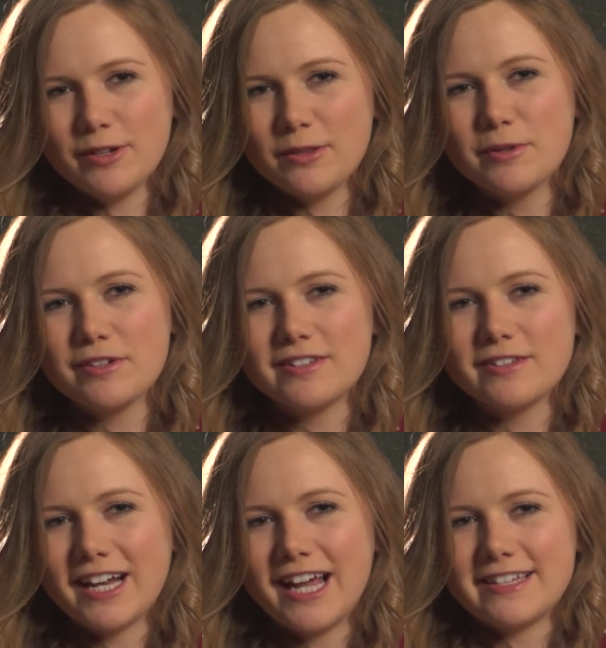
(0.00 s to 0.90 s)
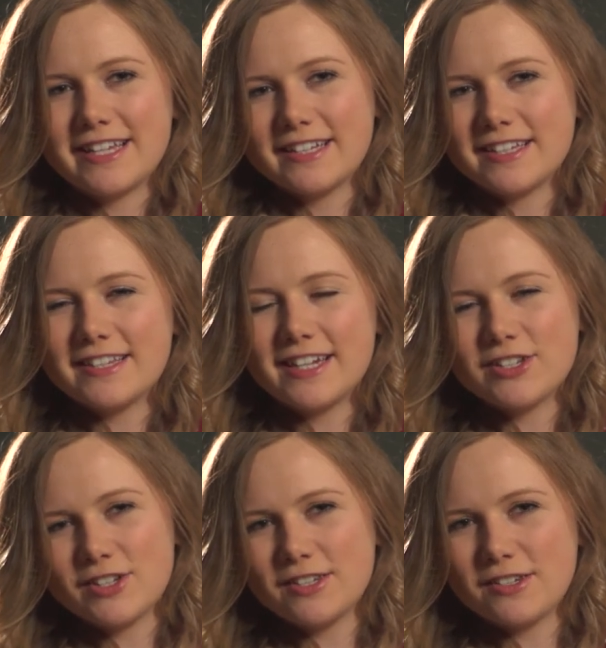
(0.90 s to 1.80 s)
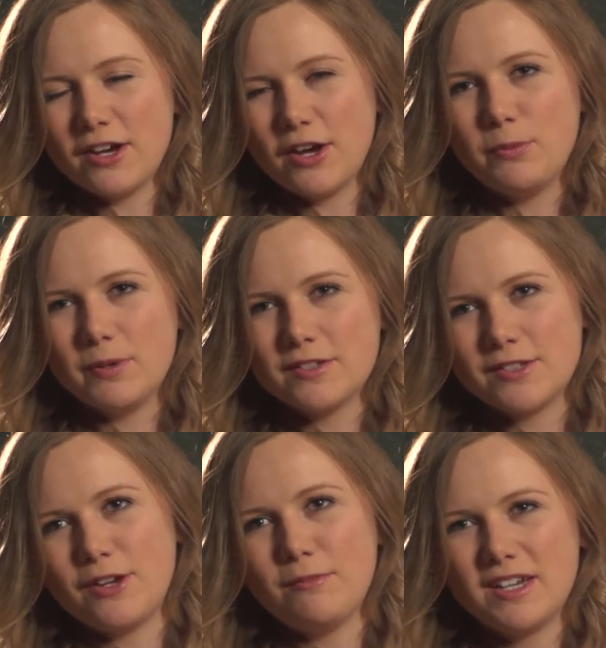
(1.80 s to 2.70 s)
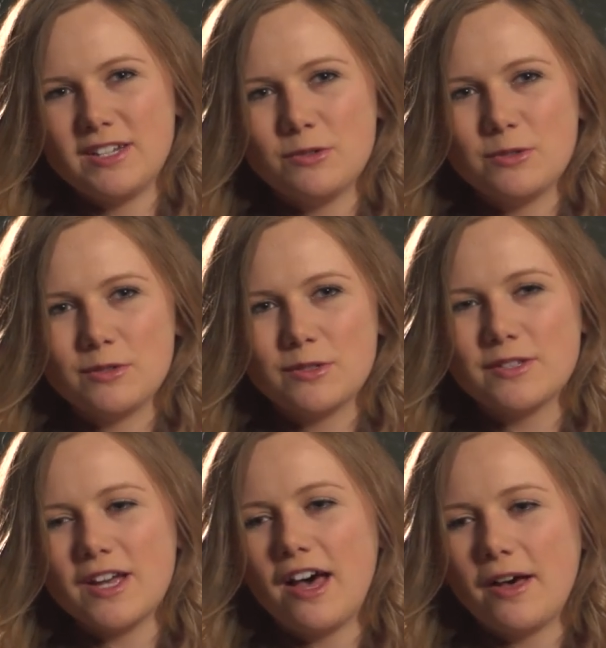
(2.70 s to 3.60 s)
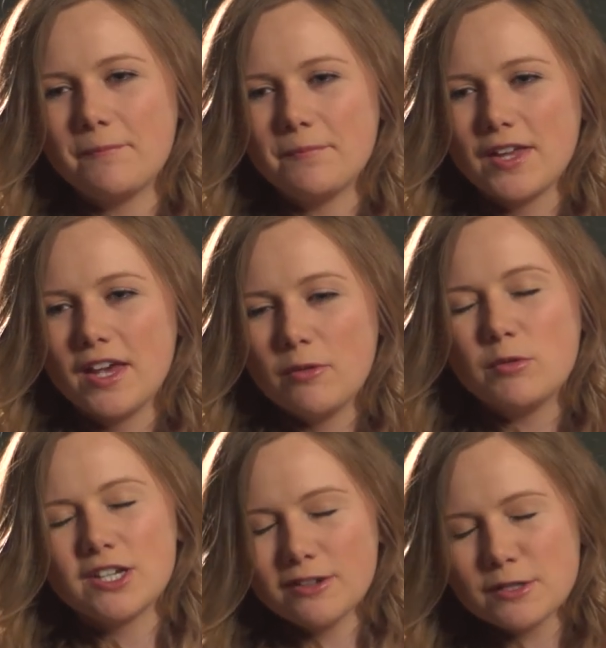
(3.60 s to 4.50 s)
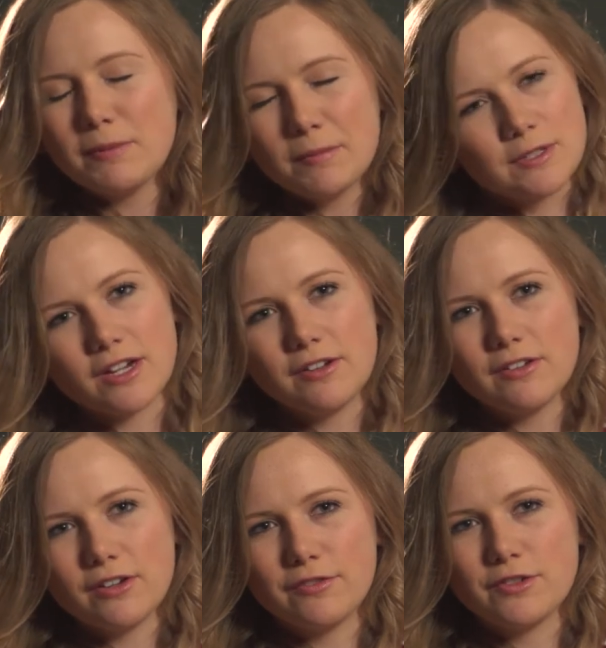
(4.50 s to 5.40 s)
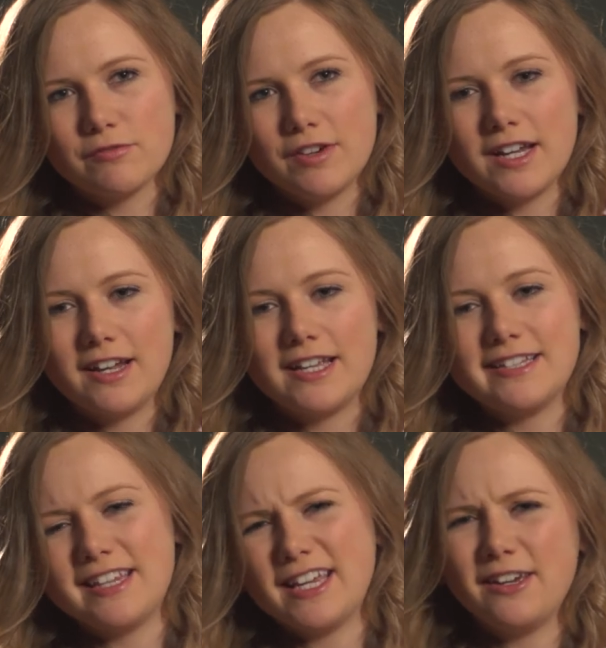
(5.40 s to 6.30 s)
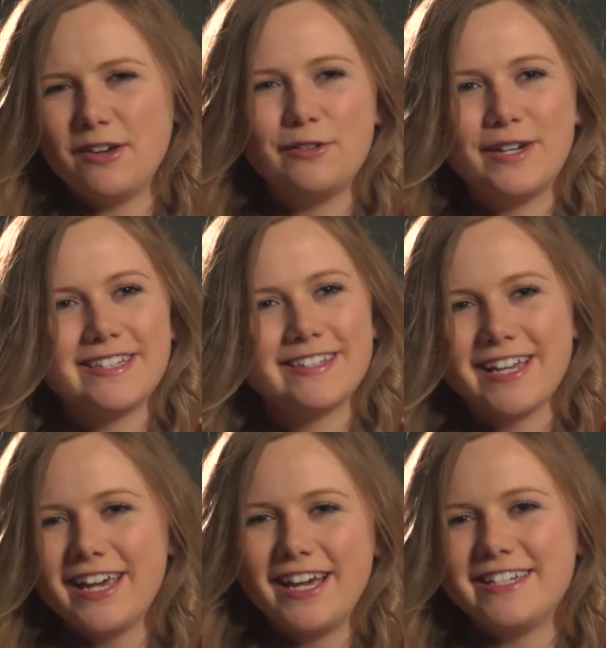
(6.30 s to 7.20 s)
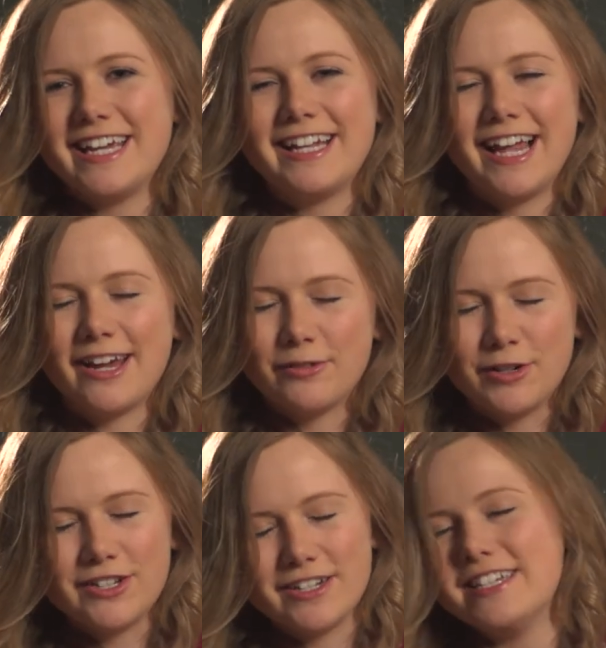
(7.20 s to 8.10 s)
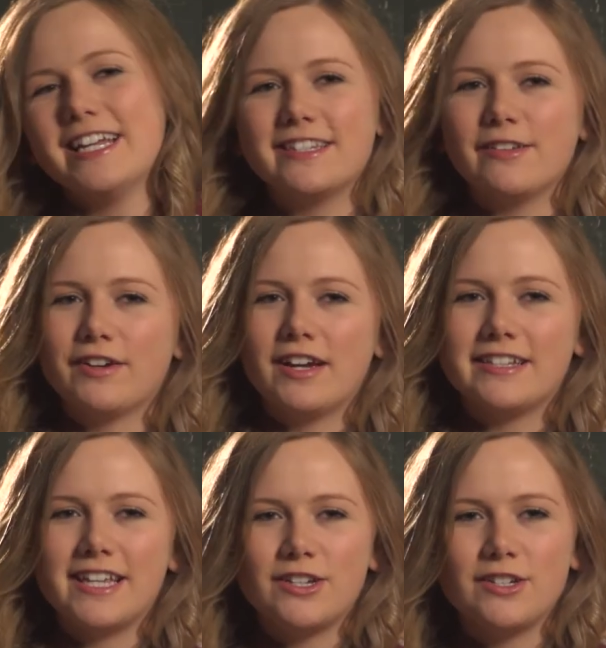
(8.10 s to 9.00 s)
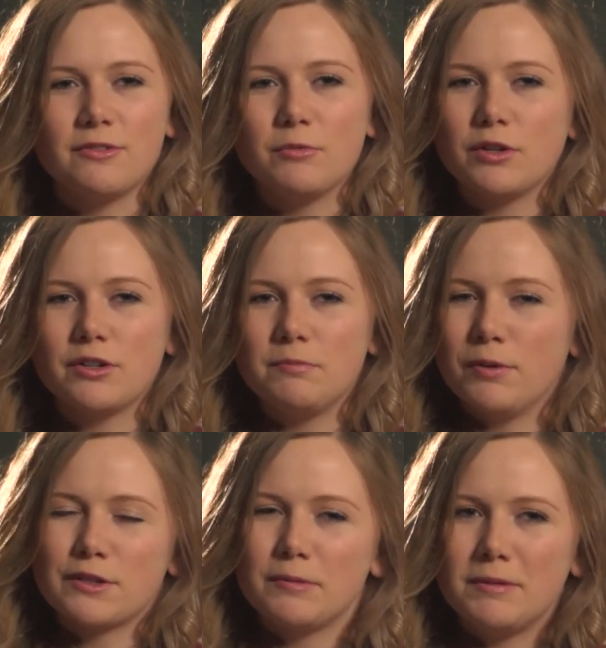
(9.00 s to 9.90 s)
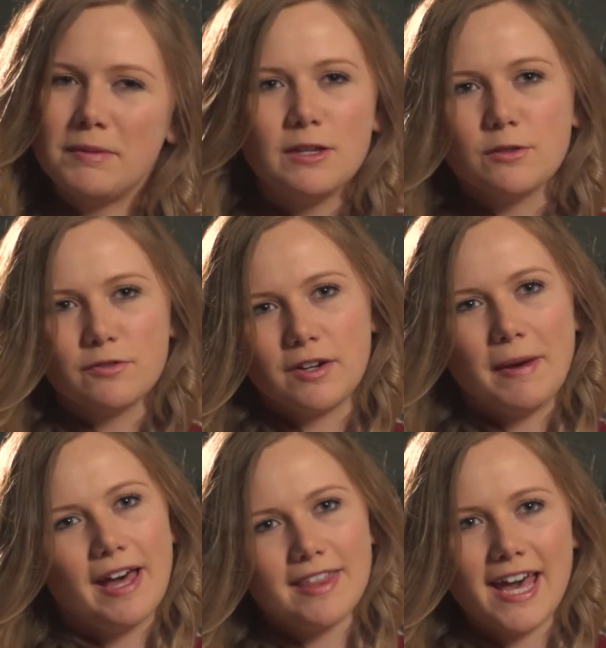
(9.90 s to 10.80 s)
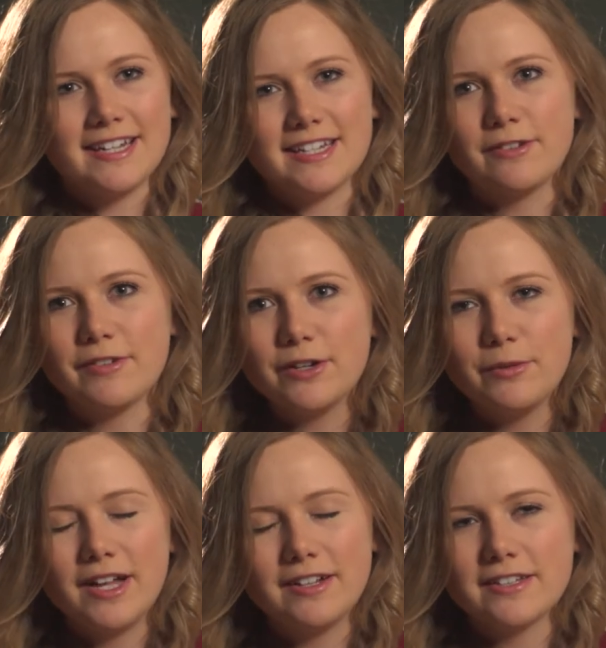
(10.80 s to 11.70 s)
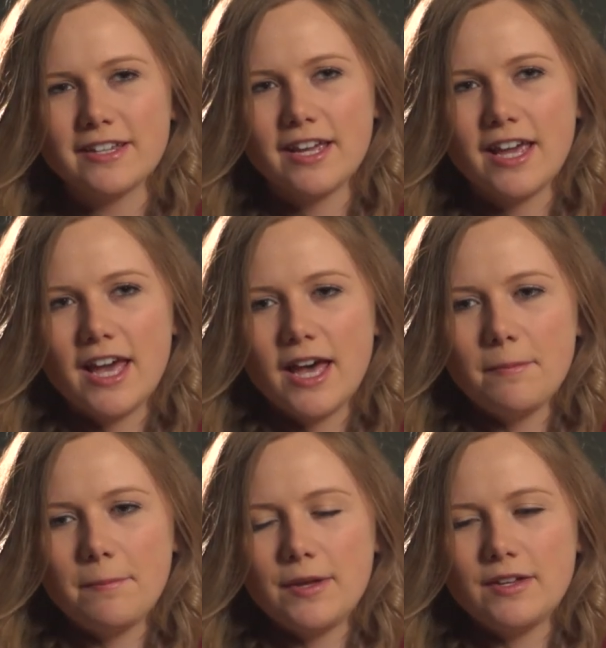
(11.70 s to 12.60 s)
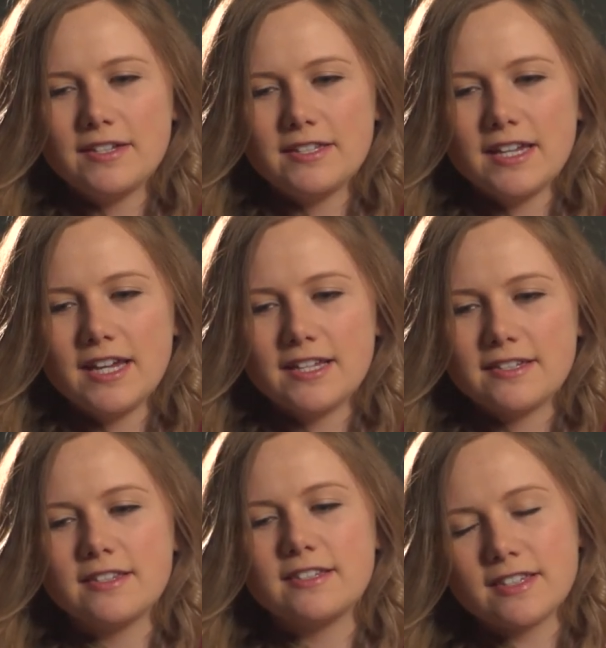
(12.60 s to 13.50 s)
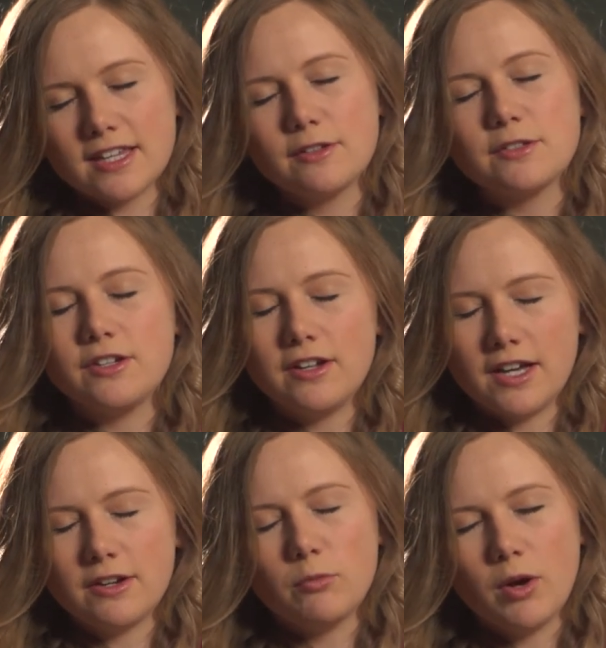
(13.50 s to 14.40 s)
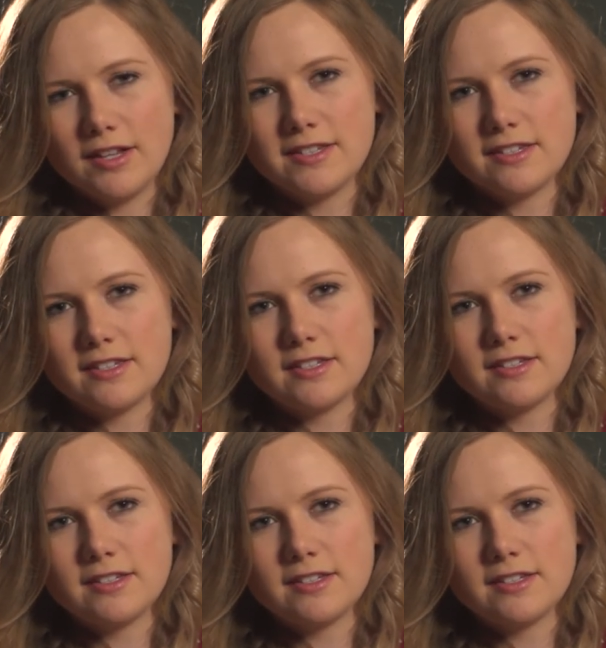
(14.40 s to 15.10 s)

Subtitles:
one of the wonders of the classics is that it just opens so many doors, which a lot of people don't often realise. They think, oh, it's a dead language and a dead civilisation. What could possibly be useful about that in the real world? But it's the skills you learn whilst